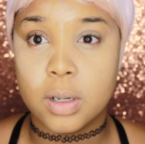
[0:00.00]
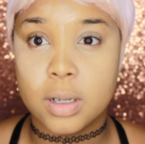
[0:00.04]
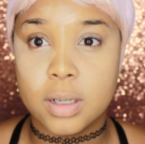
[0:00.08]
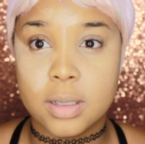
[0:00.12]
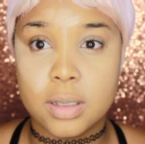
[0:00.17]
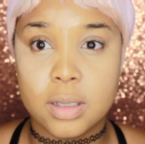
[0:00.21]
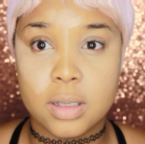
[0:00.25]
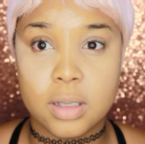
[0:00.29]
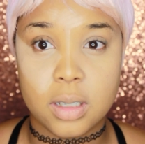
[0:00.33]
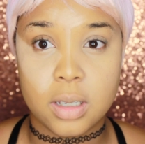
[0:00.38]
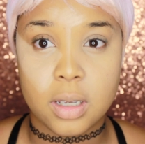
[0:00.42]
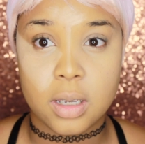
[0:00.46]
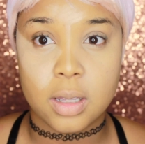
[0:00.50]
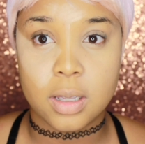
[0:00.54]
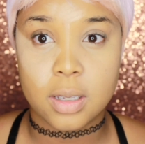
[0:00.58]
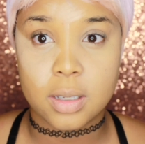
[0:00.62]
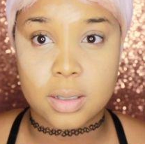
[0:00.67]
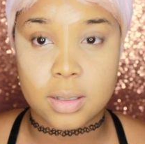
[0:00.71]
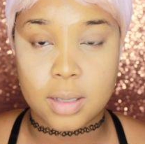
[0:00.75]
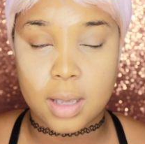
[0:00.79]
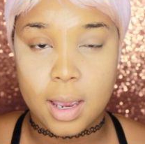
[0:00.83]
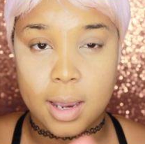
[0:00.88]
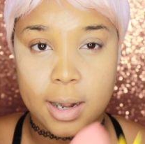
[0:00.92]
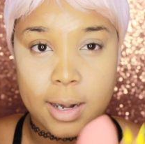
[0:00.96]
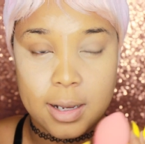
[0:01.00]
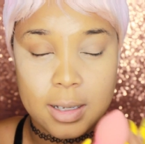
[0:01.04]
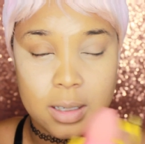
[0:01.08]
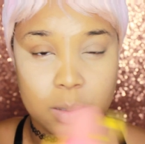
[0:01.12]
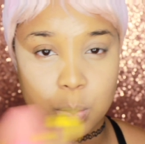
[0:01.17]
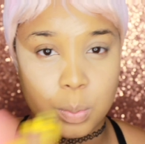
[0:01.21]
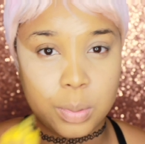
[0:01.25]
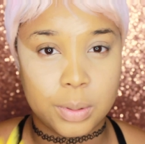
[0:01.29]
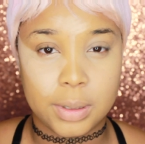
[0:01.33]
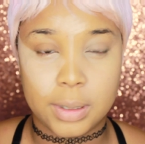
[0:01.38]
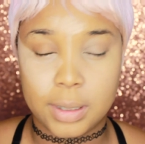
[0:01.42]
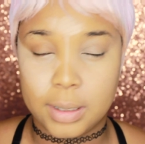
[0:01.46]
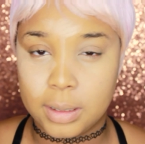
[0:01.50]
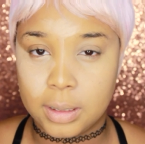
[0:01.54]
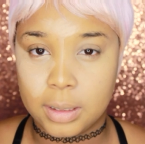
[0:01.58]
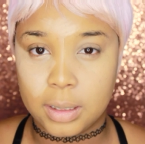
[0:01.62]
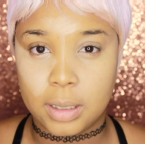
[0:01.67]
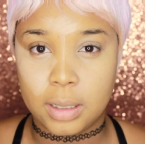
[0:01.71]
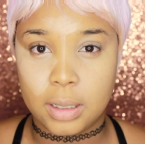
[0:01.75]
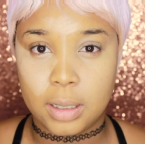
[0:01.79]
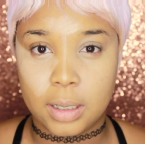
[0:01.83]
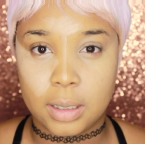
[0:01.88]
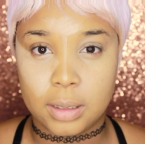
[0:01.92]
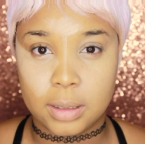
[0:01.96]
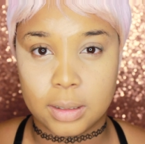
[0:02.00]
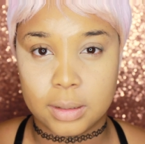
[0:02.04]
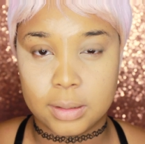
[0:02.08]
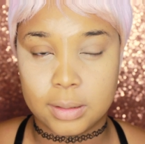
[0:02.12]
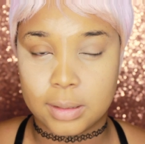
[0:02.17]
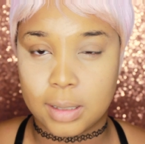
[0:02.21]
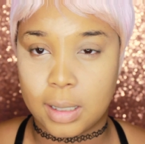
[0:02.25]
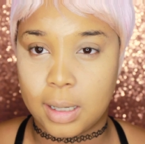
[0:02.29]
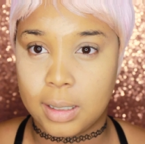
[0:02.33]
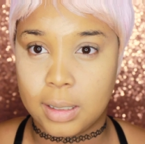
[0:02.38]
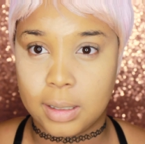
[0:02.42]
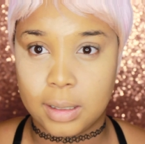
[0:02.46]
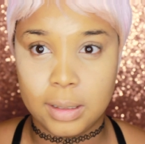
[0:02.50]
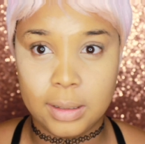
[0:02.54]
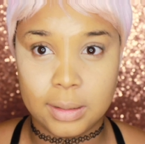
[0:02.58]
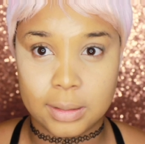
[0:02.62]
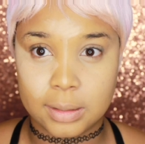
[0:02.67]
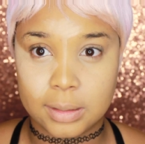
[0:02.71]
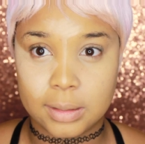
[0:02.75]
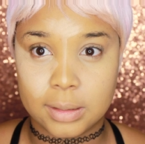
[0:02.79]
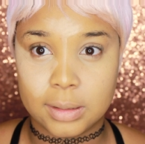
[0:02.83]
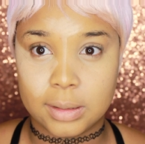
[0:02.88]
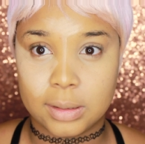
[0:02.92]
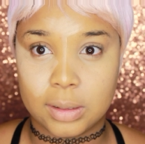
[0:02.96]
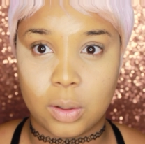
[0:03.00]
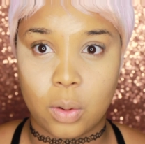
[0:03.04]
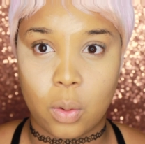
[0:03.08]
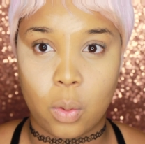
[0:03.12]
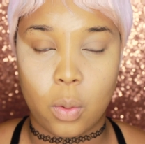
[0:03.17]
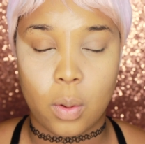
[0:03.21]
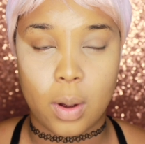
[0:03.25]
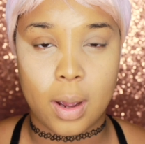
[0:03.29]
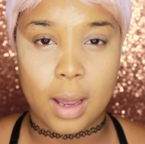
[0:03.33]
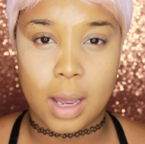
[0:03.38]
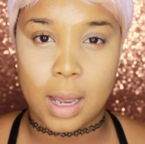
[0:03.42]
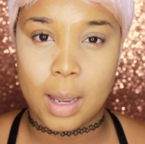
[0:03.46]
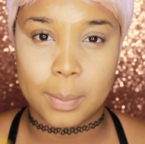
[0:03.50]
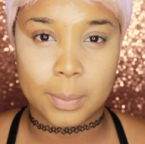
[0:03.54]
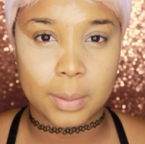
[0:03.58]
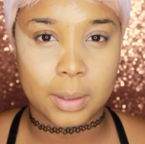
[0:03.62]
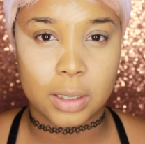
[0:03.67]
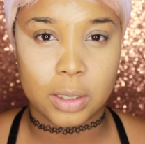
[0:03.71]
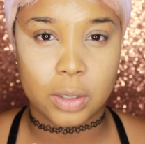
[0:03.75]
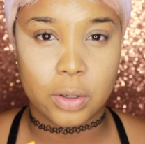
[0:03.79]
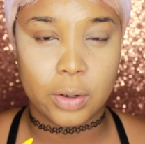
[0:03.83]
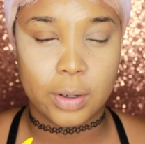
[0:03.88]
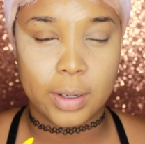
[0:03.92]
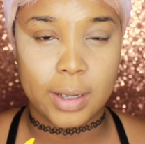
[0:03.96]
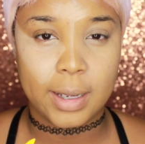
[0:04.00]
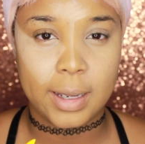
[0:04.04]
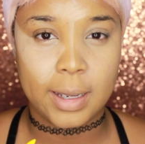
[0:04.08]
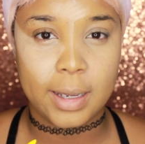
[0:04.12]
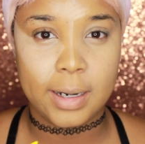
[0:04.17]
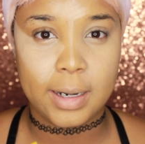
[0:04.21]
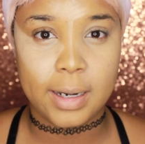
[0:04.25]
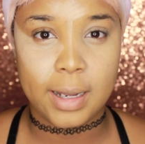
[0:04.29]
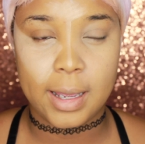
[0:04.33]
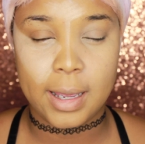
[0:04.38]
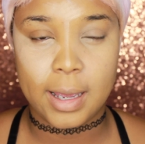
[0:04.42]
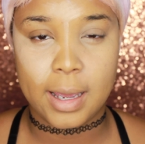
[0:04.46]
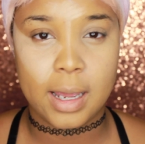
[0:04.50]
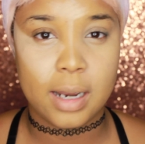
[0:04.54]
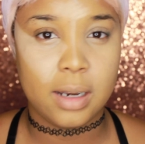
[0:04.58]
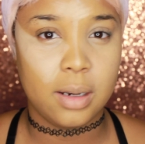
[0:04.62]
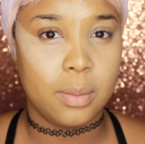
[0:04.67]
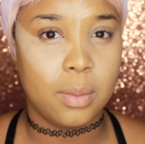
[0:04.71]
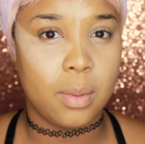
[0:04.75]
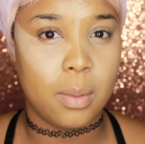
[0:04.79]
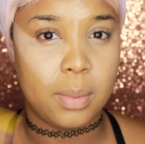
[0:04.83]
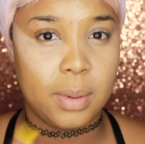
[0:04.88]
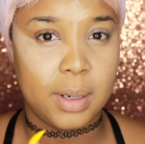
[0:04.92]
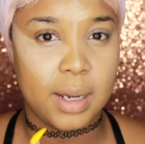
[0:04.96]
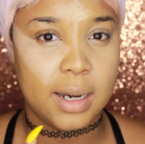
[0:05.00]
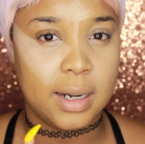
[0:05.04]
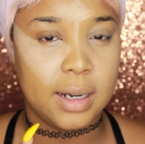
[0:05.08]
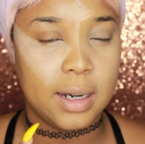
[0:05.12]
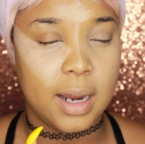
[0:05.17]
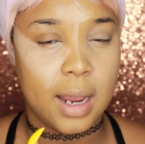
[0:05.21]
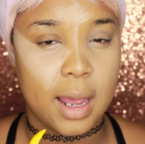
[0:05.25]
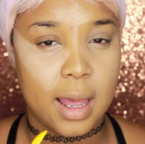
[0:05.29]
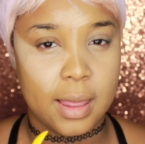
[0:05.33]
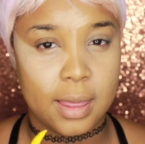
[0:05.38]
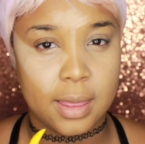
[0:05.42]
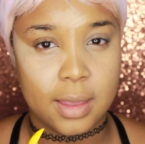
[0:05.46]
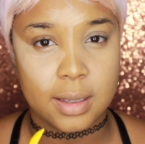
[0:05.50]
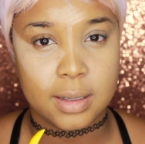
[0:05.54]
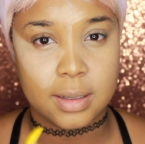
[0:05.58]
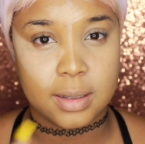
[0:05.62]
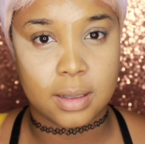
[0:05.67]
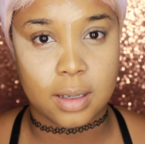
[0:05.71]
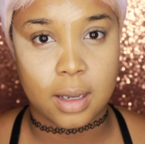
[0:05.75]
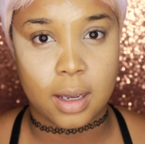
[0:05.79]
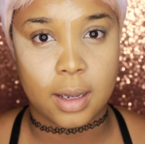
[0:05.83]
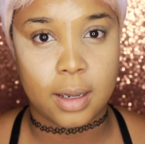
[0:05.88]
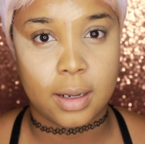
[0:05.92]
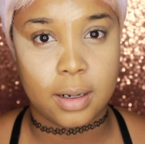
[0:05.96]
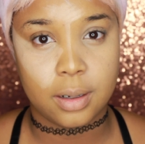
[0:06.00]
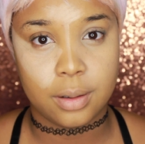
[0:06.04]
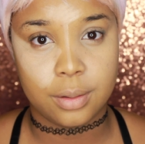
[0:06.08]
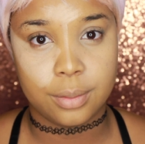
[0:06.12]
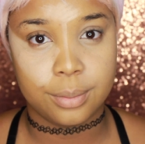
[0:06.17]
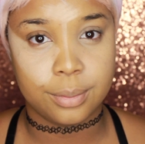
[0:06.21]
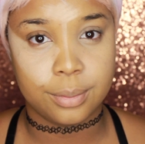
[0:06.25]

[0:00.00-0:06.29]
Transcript: can see this side is blended and this side isn't, so I'm going to go ahead and blend this side.